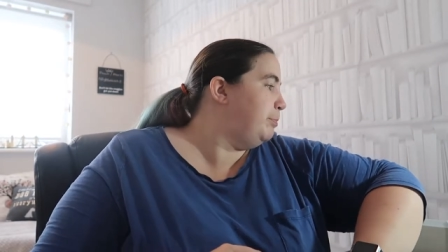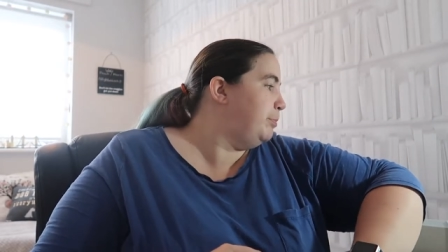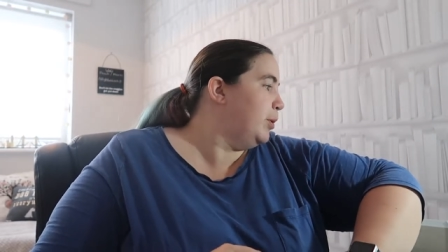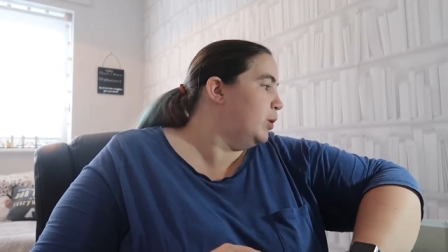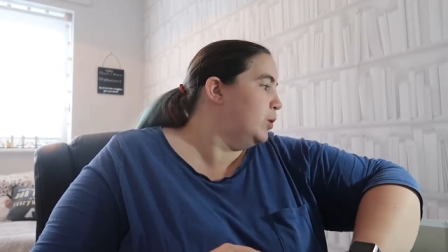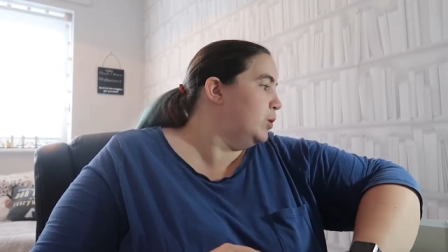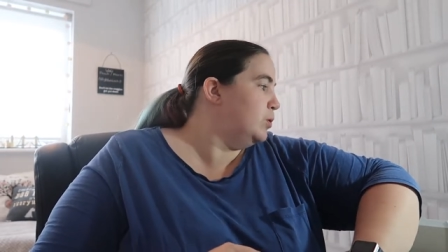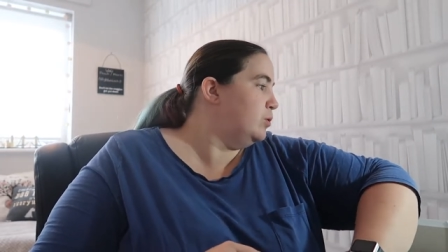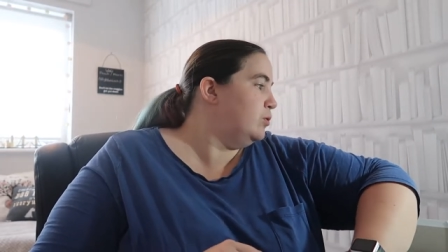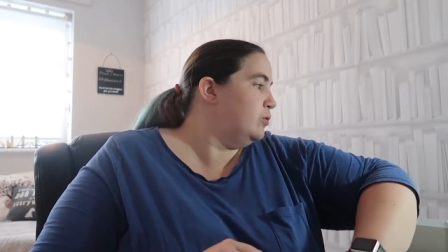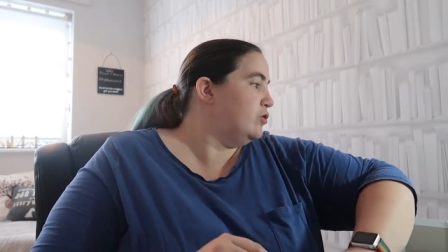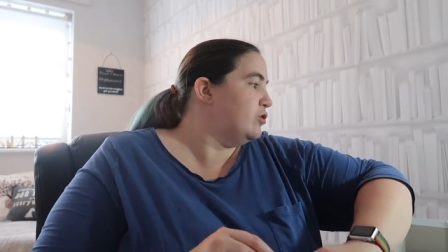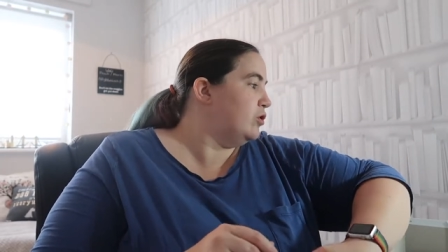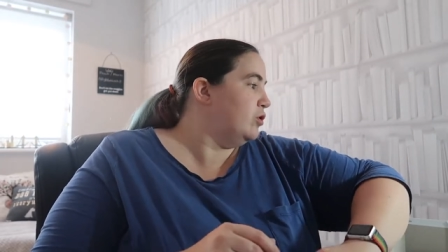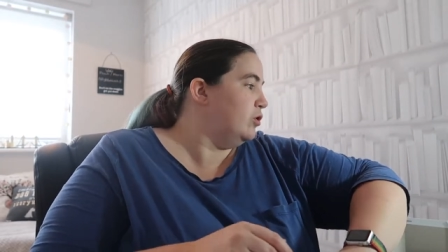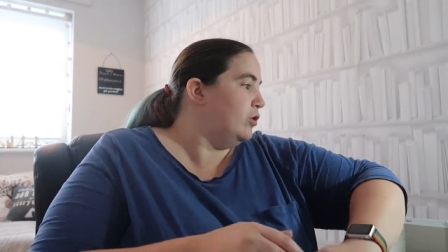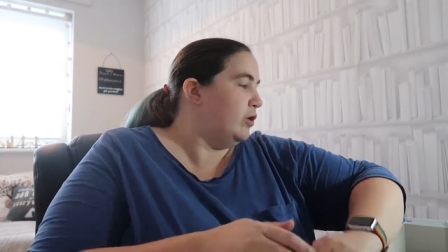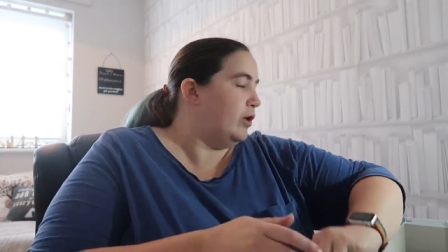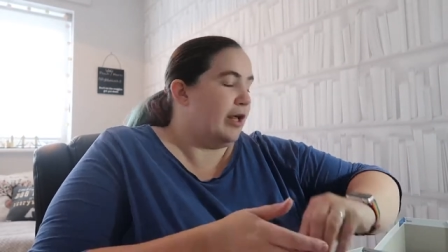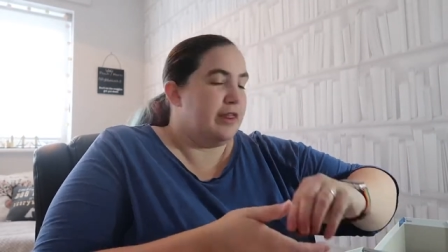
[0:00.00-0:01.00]
balls,
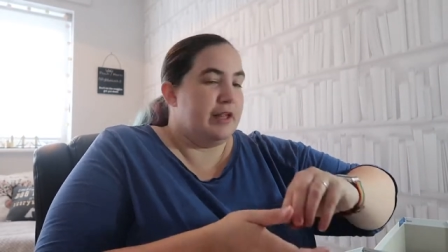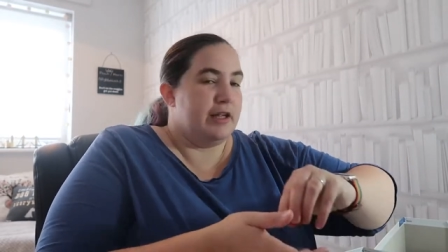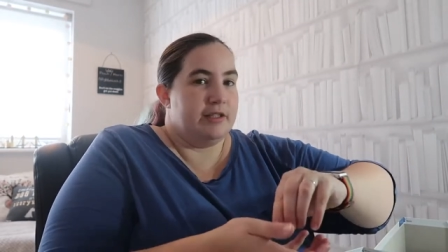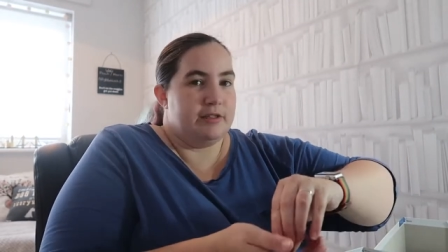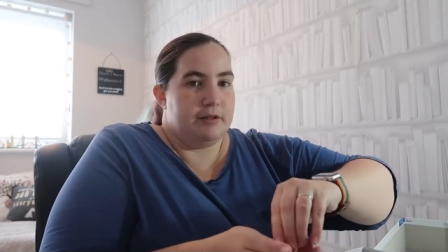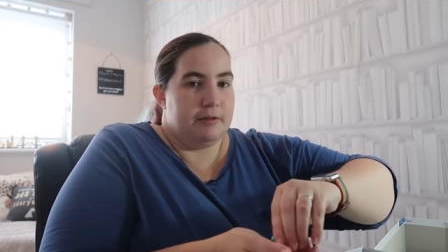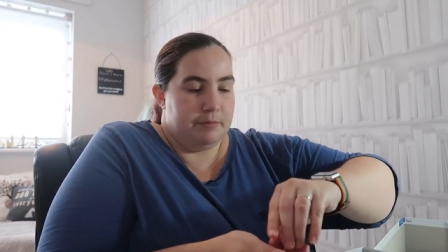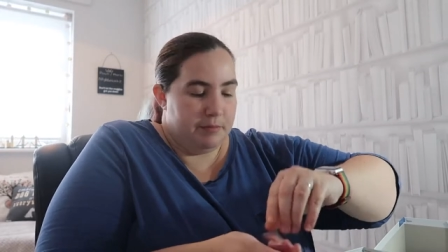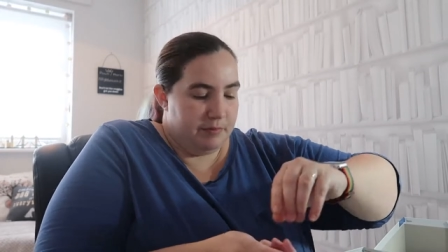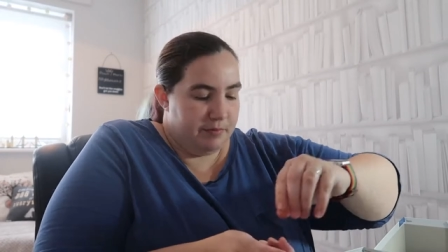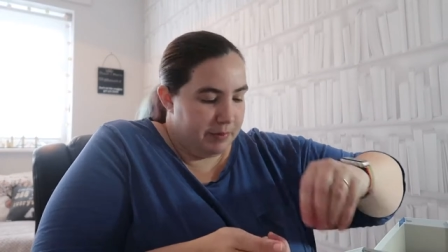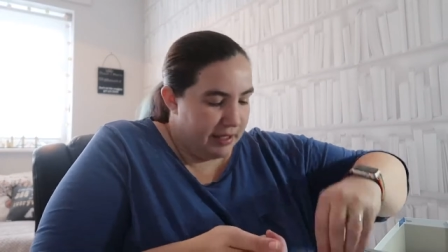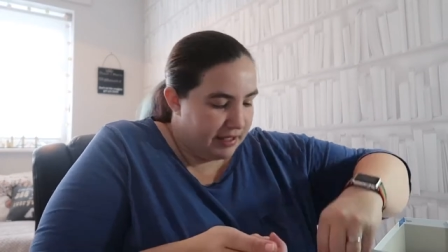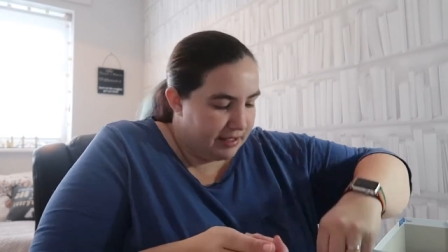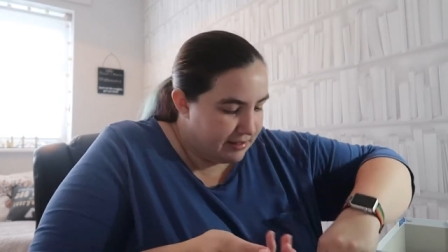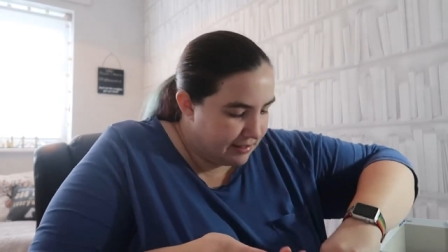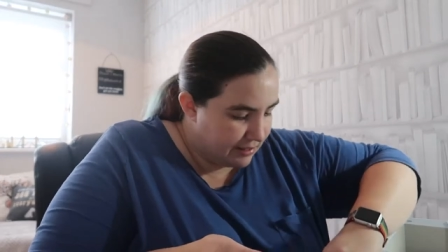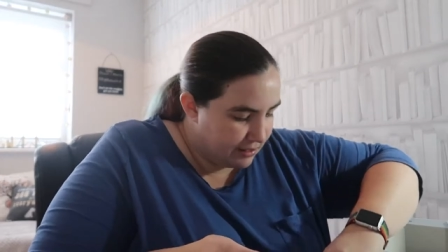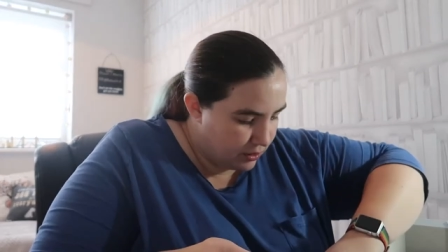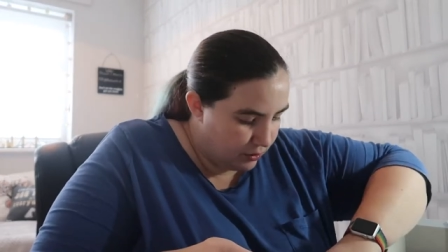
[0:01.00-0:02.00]
or I think some
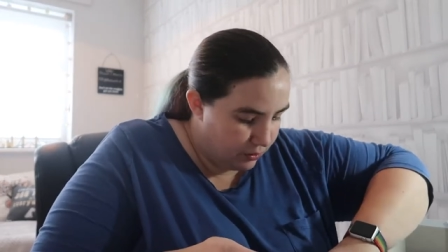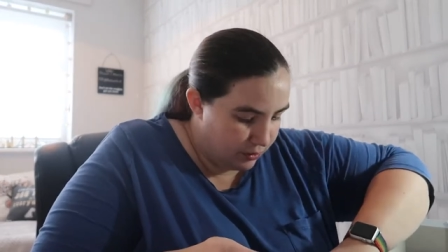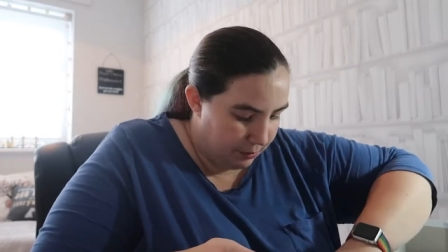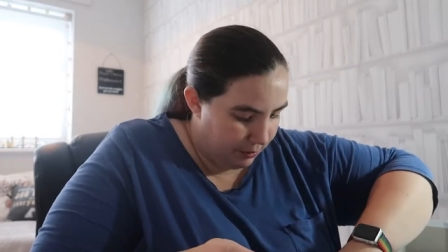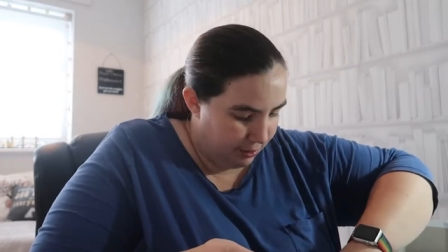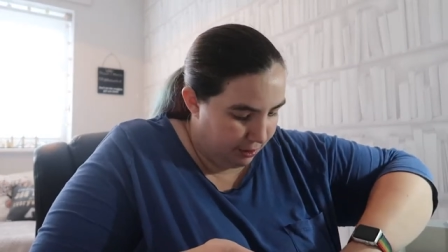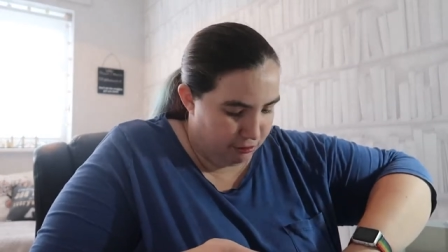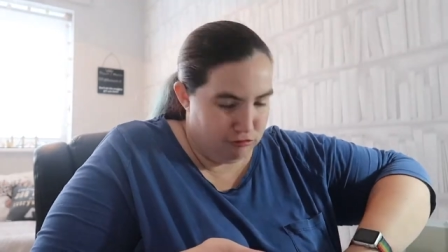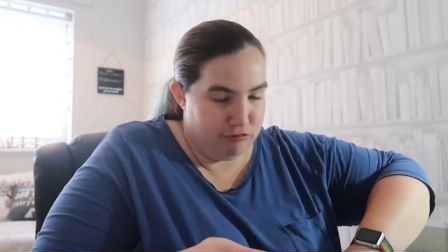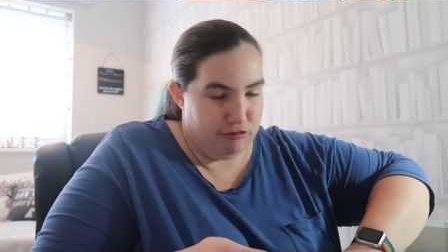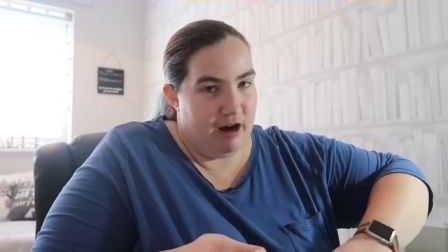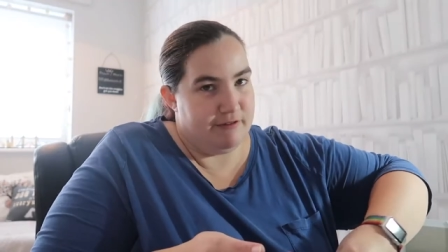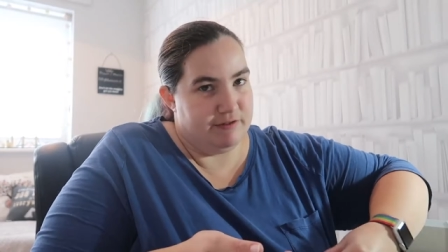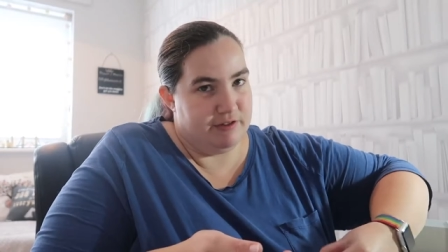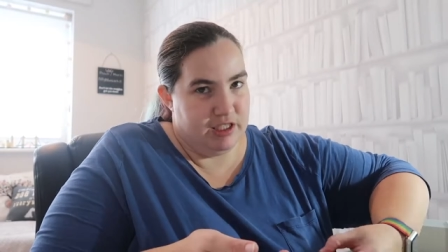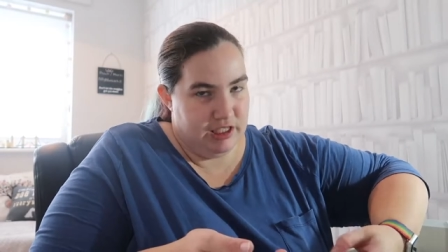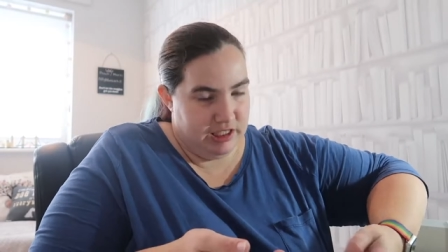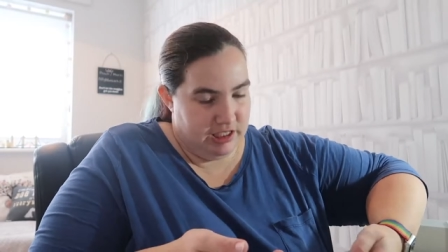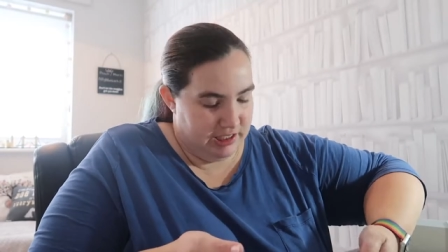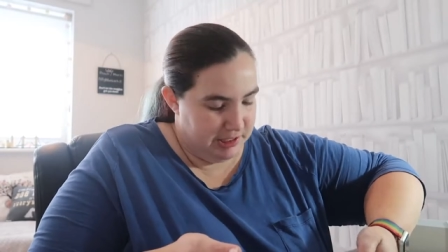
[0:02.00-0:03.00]
places call them the
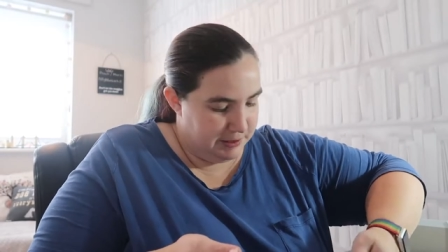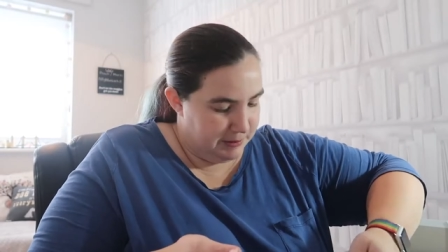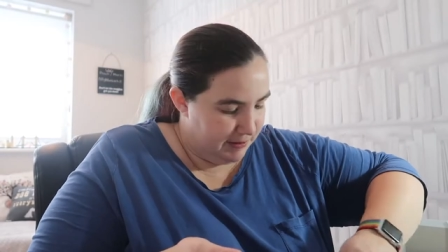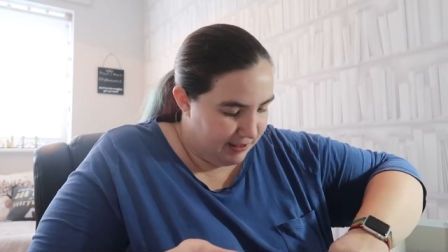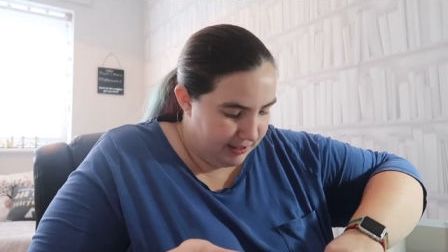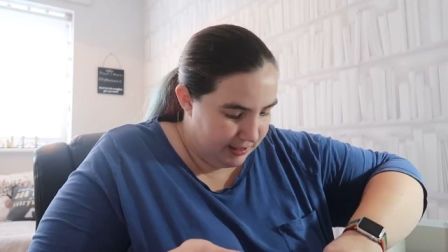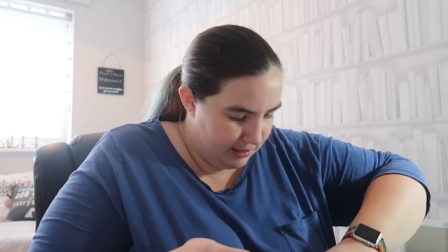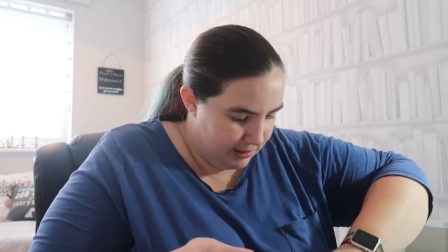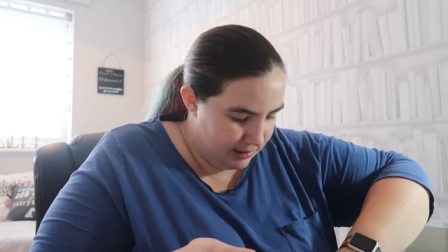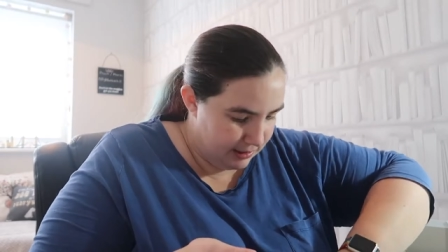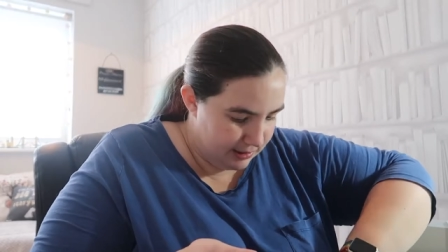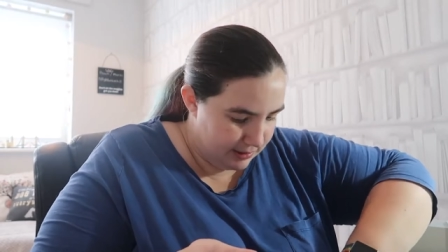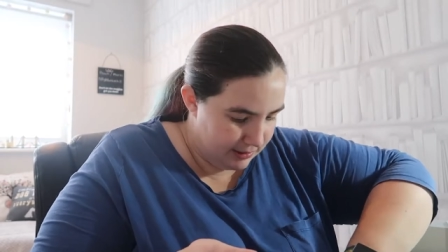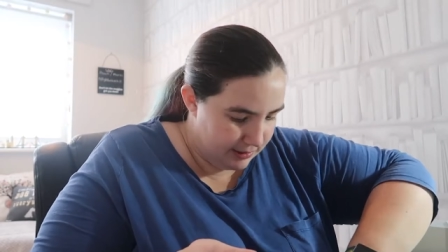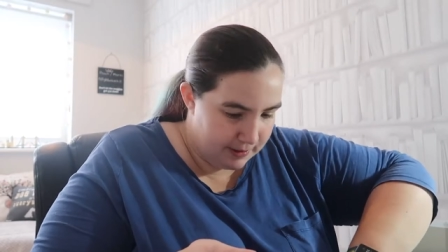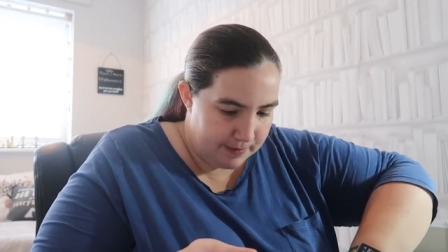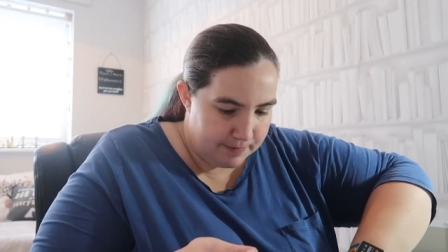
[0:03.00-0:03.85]
gravity spheres.